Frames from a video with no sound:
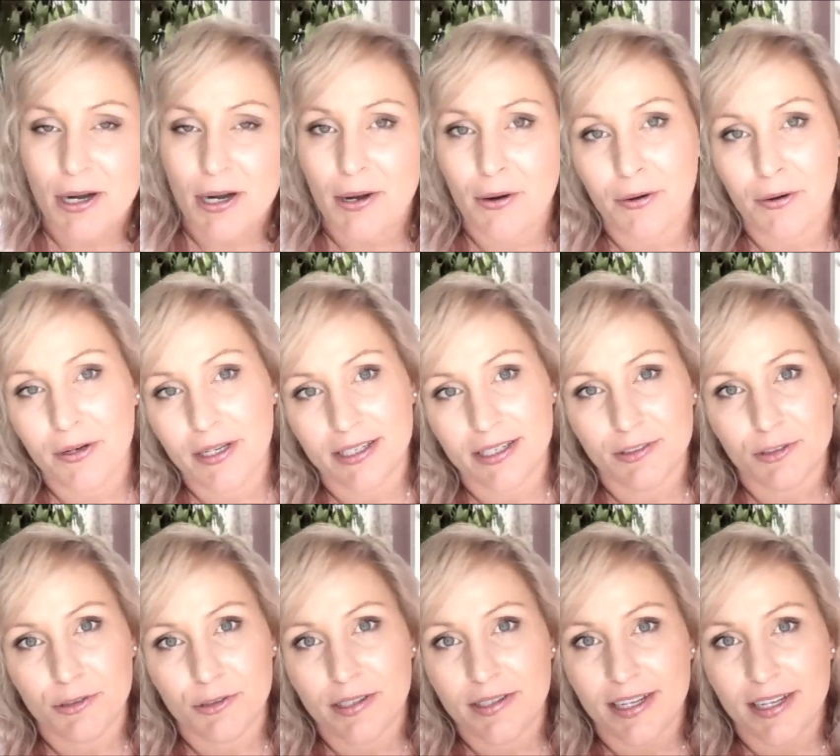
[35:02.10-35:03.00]
my own
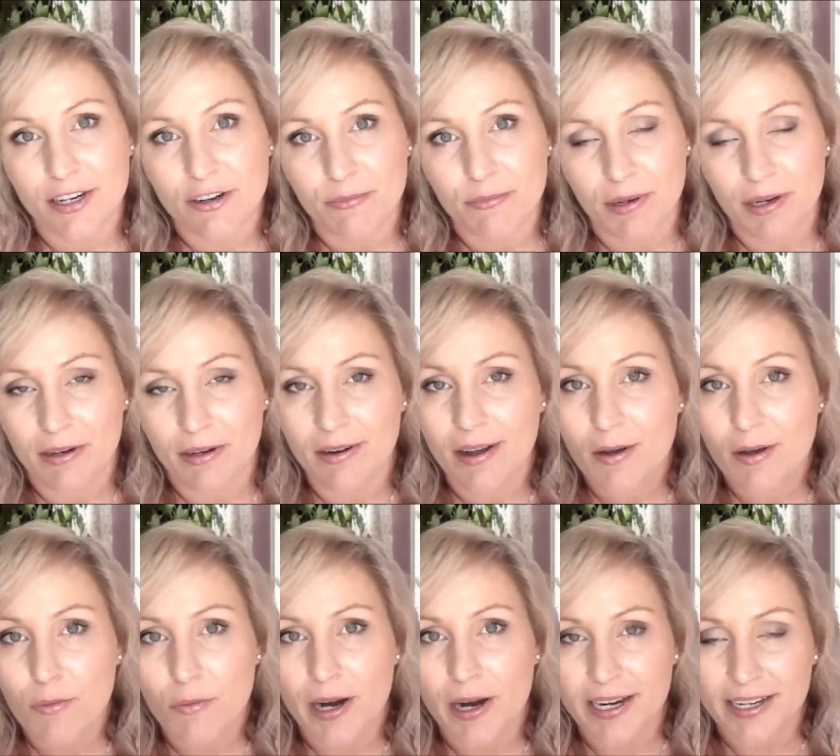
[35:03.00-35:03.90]
country that have been
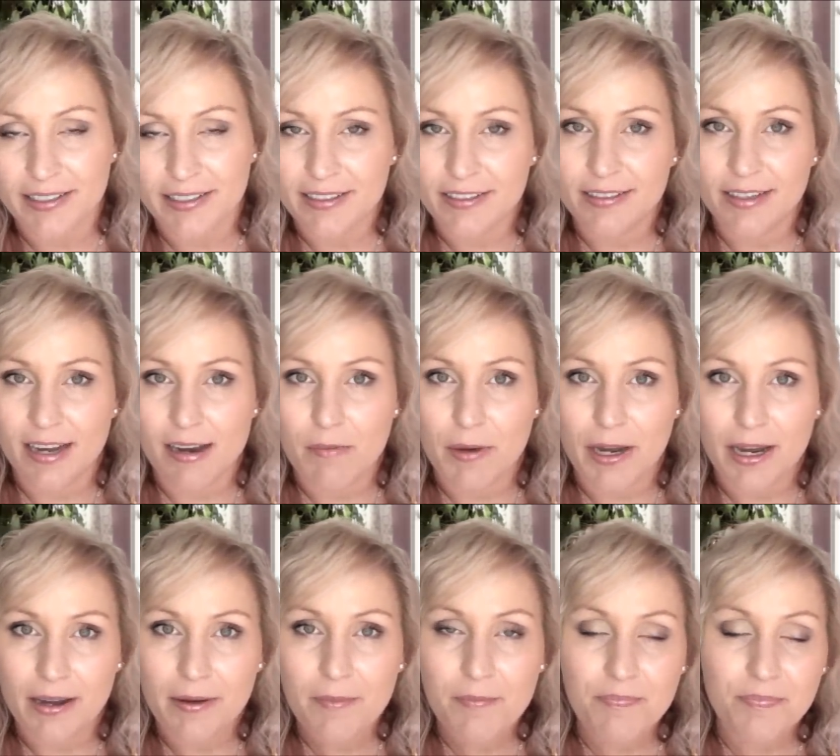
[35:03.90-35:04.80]
waiting to see
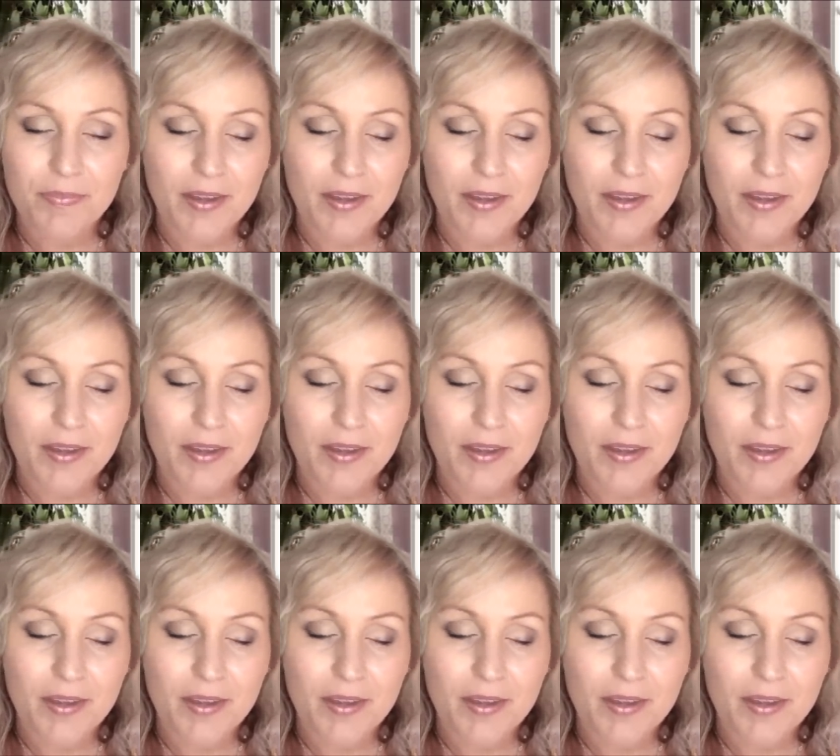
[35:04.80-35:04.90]
me,